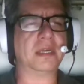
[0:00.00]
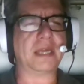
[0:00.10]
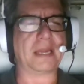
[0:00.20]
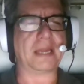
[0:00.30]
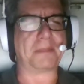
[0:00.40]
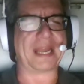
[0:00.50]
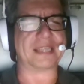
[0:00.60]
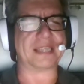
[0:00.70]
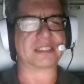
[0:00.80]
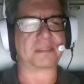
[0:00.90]
He
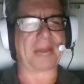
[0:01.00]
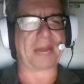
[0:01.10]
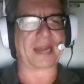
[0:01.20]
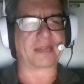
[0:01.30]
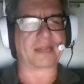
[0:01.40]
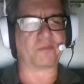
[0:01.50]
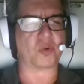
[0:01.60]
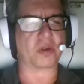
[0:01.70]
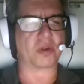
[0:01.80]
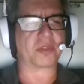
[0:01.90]
paced back and
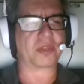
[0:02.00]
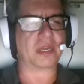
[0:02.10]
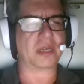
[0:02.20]
forth.